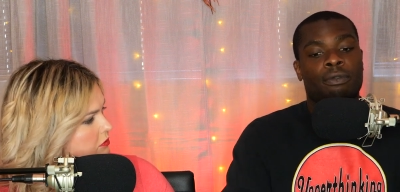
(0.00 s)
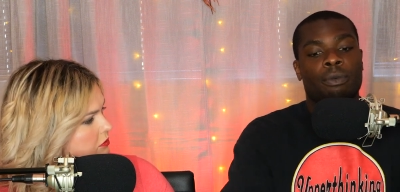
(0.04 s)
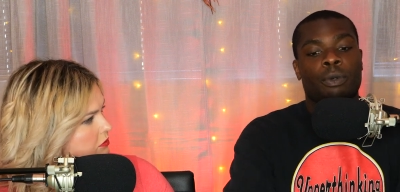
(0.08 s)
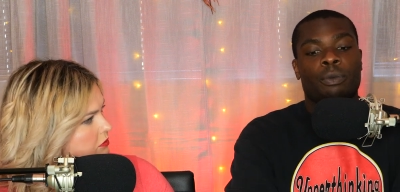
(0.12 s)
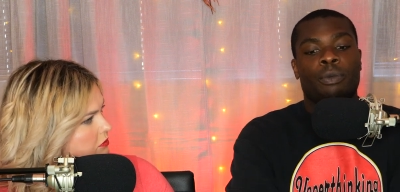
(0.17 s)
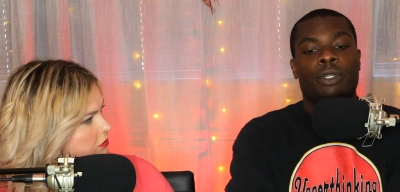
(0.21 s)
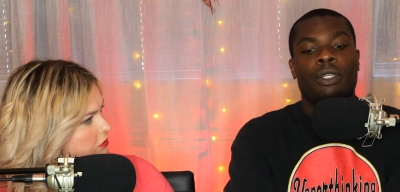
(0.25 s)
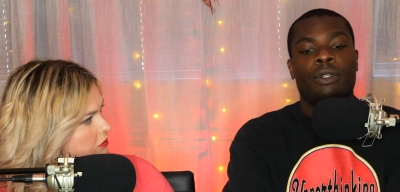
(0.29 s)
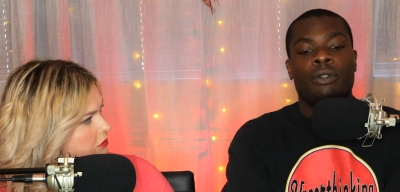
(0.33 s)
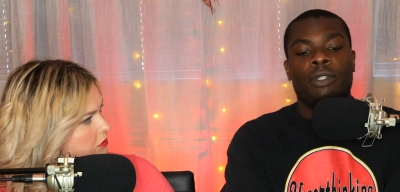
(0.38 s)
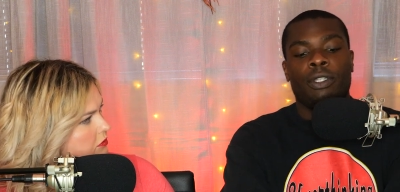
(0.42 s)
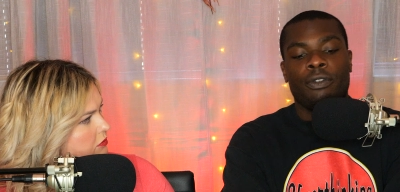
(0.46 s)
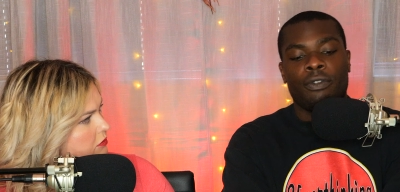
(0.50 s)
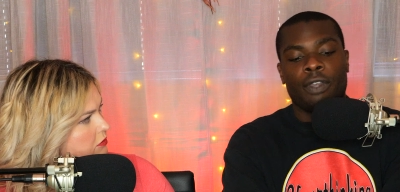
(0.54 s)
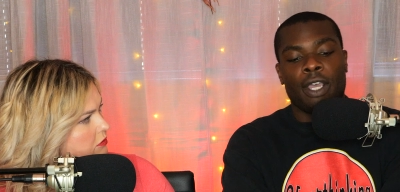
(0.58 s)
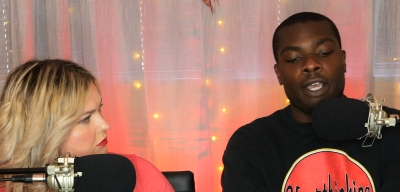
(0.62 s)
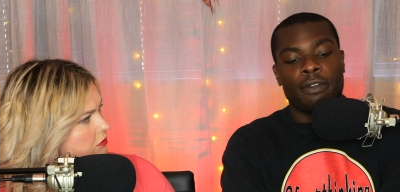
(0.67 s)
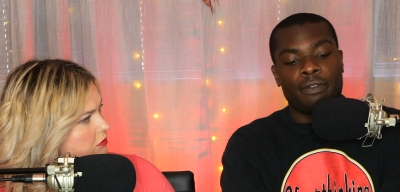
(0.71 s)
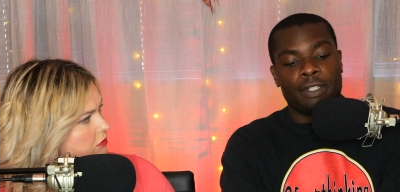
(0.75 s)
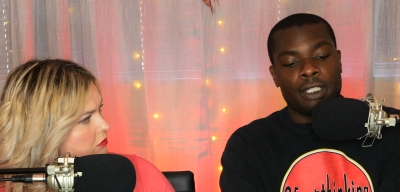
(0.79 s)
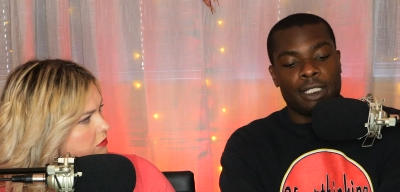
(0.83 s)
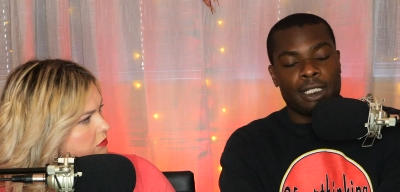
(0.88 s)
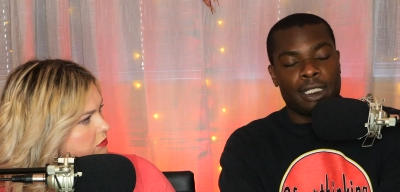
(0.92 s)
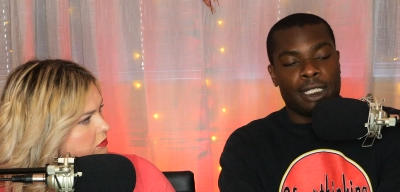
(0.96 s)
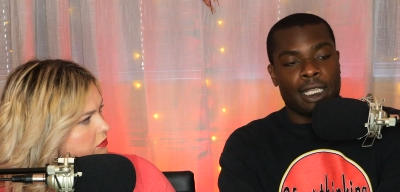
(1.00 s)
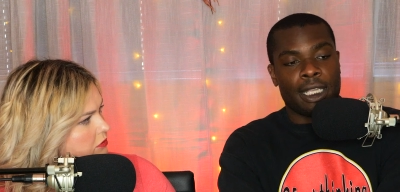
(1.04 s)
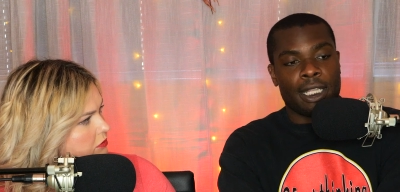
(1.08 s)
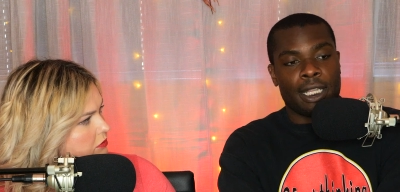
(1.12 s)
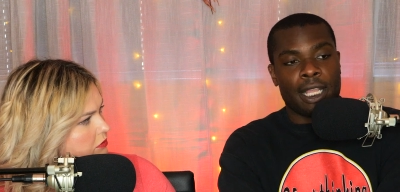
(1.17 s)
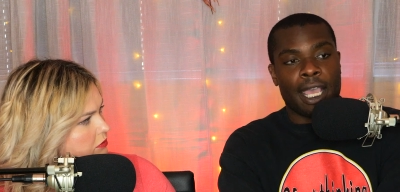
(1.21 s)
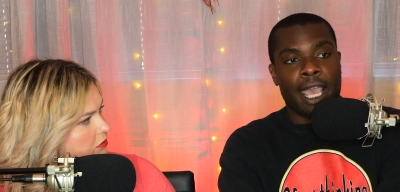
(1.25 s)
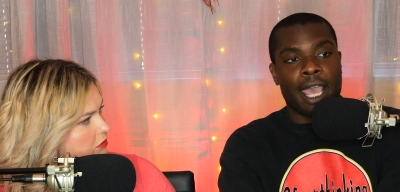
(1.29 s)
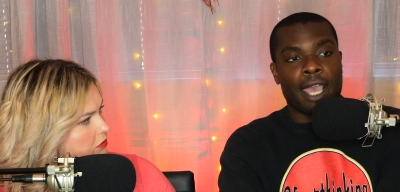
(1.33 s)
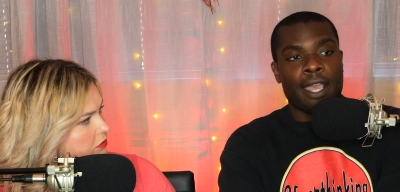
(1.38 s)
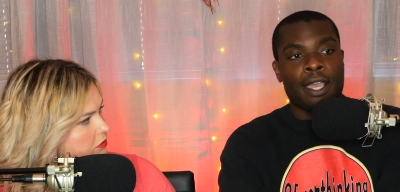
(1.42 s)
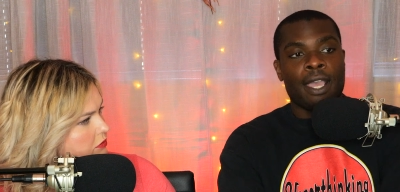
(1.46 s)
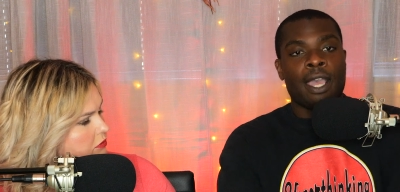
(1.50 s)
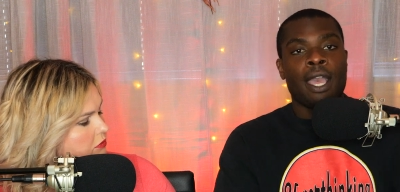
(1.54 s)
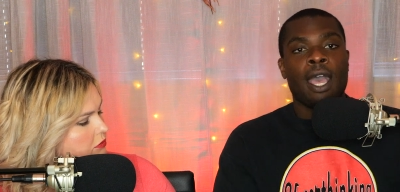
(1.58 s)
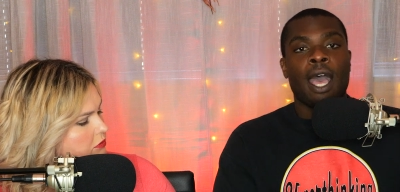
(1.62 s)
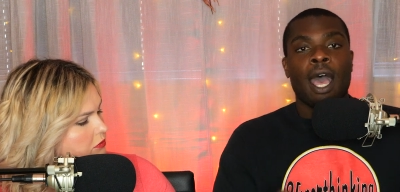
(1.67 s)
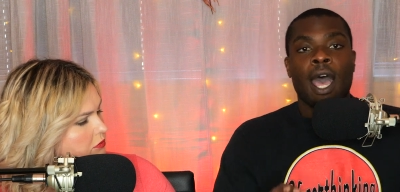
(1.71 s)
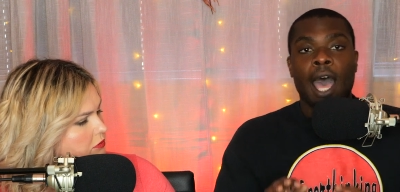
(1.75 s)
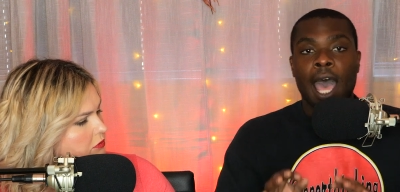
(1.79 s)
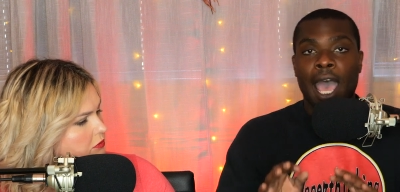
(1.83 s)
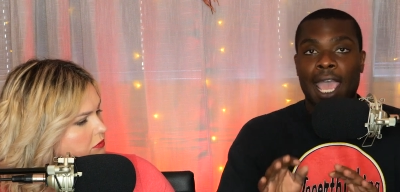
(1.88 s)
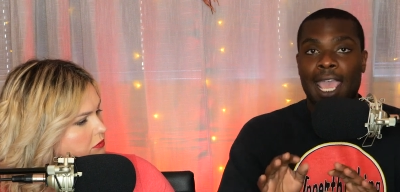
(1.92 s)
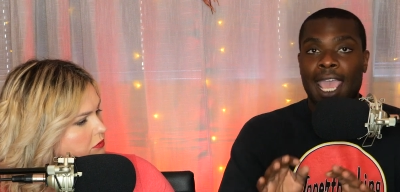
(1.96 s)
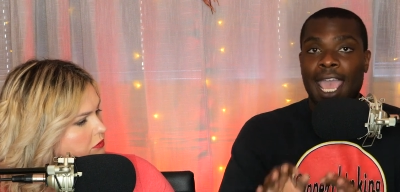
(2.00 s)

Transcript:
Speaker 1: But we don't even have to say that. I